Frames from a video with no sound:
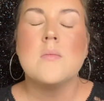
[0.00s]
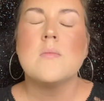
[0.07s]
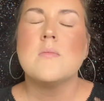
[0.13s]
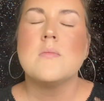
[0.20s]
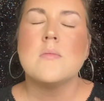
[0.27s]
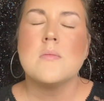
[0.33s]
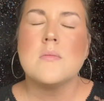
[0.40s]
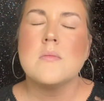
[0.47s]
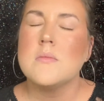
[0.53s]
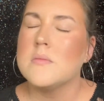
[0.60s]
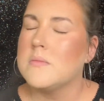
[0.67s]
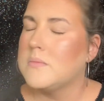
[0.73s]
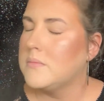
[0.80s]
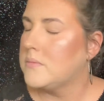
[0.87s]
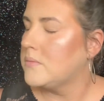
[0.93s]

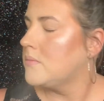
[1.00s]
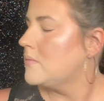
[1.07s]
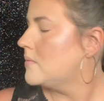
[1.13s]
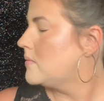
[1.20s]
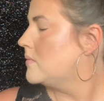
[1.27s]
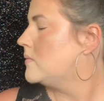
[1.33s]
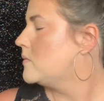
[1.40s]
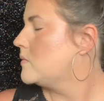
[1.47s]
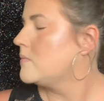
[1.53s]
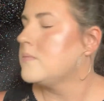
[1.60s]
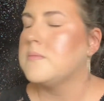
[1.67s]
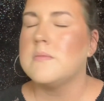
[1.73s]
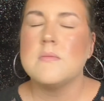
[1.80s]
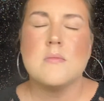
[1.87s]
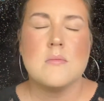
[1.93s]

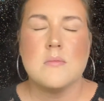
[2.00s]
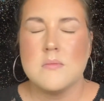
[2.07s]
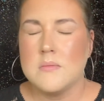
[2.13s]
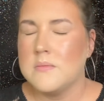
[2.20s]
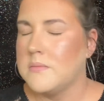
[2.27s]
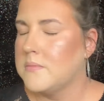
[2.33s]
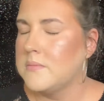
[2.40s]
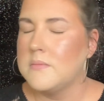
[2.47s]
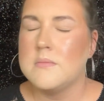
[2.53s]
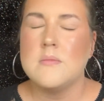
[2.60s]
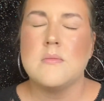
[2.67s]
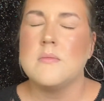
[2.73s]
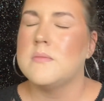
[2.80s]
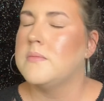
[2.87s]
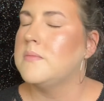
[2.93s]

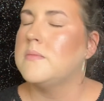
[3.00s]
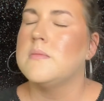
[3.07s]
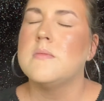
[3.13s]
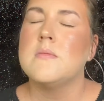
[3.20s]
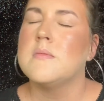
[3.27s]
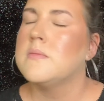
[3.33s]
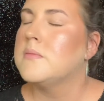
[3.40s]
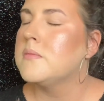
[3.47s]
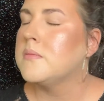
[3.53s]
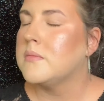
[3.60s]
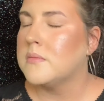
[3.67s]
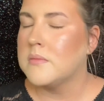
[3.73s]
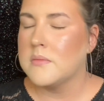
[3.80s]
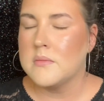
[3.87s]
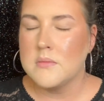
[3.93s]

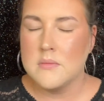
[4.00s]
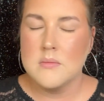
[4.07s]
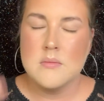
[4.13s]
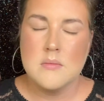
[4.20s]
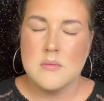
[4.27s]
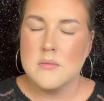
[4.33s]
(no one is talking)